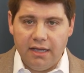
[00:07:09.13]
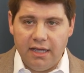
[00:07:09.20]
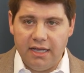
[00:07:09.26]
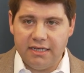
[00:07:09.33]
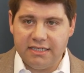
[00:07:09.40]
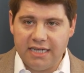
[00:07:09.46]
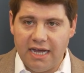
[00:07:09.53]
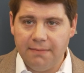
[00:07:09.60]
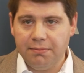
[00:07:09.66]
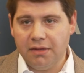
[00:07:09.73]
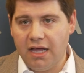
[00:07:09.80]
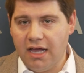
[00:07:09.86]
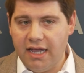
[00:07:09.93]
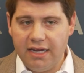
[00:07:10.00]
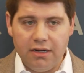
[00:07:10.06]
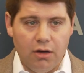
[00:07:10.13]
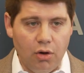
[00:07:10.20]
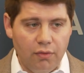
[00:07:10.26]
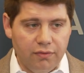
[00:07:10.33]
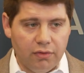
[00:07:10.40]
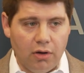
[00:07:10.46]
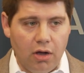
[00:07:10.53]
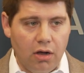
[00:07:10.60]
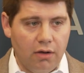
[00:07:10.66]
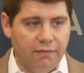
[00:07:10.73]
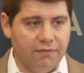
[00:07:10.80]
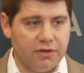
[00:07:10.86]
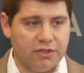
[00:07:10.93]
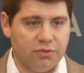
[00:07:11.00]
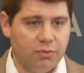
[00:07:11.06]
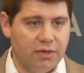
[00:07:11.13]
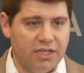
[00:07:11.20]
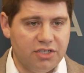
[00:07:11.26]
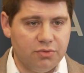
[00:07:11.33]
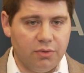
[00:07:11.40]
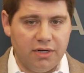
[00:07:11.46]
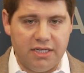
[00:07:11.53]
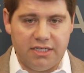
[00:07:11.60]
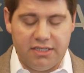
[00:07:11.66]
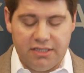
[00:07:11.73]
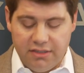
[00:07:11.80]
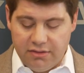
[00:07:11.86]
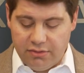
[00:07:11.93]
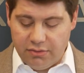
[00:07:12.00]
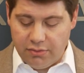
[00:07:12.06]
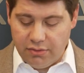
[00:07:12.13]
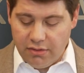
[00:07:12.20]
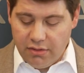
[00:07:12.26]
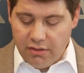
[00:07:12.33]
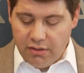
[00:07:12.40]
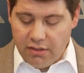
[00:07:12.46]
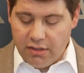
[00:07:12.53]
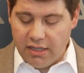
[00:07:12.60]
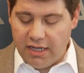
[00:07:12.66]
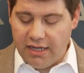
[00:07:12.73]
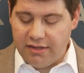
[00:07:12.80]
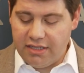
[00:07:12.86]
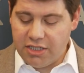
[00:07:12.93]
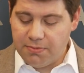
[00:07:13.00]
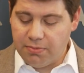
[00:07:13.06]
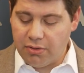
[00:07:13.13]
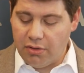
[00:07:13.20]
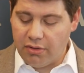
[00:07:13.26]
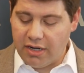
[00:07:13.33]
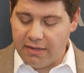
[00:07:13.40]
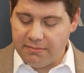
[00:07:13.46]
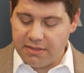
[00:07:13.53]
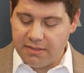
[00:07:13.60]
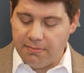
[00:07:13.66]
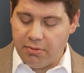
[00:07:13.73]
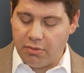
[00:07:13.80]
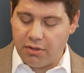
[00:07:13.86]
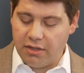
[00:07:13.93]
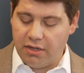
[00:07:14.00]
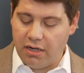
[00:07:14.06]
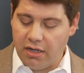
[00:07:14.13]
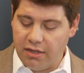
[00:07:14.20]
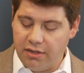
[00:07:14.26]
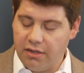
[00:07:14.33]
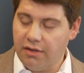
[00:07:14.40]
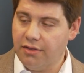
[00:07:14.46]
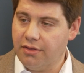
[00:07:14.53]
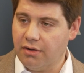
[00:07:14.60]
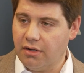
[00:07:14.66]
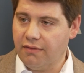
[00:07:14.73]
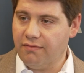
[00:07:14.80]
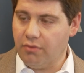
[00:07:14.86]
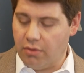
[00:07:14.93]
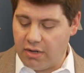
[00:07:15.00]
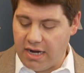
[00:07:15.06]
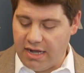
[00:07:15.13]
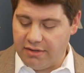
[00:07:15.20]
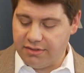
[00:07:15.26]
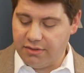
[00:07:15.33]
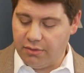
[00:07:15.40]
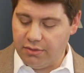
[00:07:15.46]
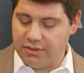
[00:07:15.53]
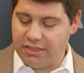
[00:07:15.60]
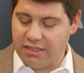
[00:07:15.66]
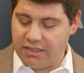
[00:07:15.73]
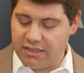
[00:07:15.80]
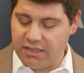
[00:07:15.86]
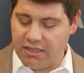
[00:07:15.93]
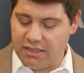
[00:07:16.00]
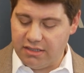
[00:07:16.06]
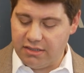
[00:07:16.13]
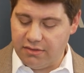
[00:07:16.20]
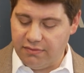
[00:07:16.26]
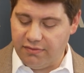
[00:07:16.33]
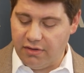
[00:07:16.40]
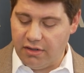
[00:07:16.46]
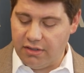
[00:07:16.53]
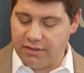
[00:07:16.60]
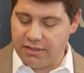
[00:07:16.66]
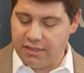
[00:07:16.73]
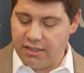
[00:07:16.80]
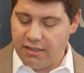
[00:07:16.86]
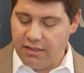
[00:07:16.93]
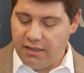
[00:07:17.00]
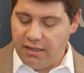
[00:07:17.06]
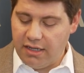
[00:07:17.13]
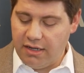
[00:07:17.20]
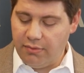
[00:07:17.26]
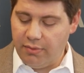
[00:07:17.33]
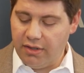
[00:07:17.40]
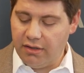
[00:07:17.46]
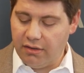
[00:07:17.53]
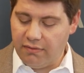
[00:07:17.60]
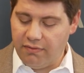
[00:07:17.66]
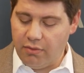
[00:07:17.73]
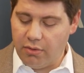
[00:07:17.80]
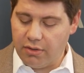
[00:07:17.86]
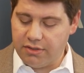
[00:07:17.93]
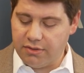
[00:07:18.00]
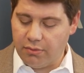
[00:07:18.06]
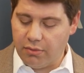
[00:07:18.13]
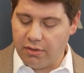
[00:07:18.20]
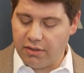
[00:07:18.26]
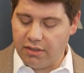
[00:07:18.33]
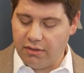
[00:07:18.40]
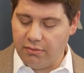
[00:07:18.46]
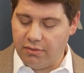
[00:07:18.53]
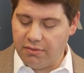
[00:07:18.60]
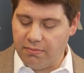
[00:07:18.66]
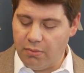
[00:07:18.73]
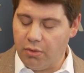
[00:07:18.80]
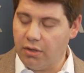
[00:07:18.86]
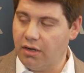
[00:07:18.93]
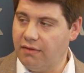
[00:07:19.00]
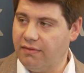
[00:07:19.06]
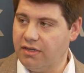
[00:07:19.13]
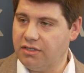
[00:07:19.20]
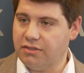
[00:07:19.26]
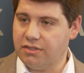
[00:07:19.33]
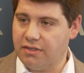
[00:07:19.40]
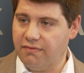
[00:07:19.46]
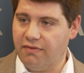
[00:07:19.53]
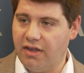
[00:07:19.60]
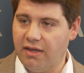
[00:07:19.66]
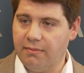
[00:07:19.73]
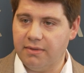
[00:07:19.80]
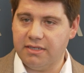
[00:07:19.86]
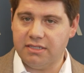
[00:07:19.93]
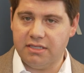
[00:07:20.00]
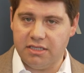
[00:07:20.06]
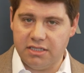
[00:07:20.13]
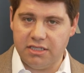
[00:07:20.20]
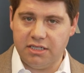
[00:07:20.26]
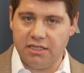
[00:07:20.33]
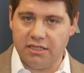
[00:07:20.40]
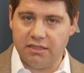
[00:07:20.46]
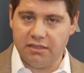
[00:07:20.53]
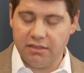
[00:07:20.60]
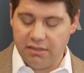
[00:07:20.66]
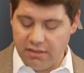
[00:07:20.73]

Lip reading: And top line overall for 2022, these programs supported 134 households in the City of Sioux Falls, and we look forward to working with more individuals and families this year.